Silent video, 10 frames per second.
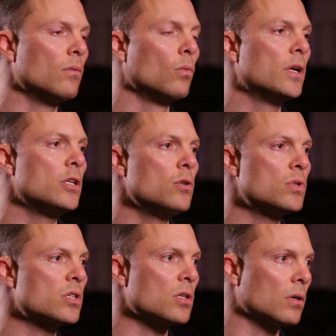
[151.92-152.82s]
When you
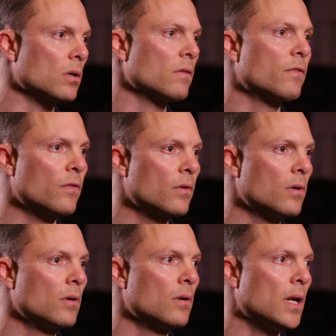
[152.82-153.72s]
serve
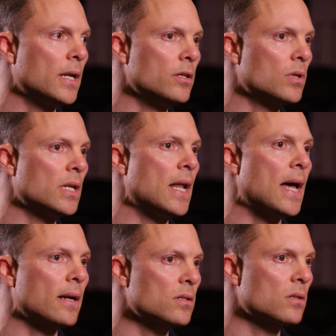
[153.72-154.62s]
and you
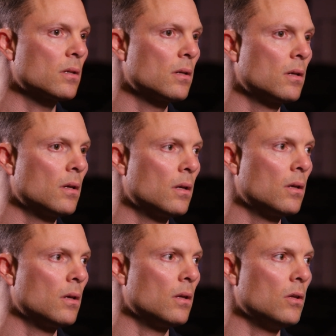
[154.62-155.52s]
connect,
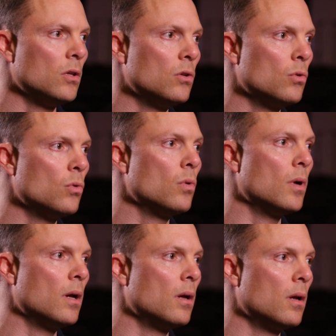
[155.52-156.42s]

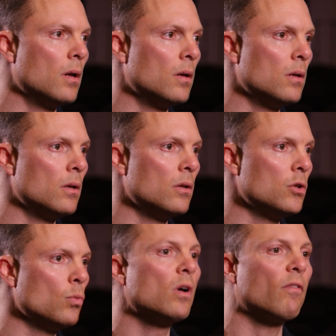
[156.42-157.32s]

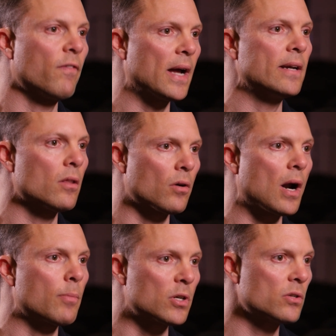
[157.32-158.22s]
you will find other
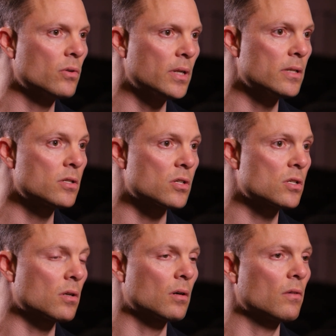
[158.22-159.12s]
opportunities to
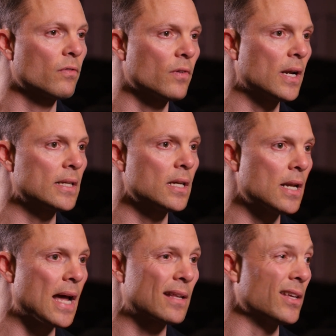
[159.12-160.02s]
serve and
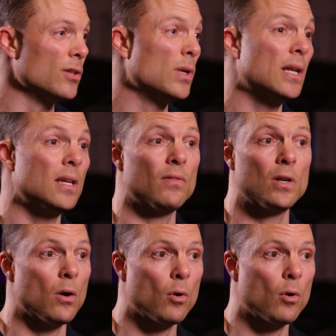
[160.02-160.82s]
connect that you didn't even know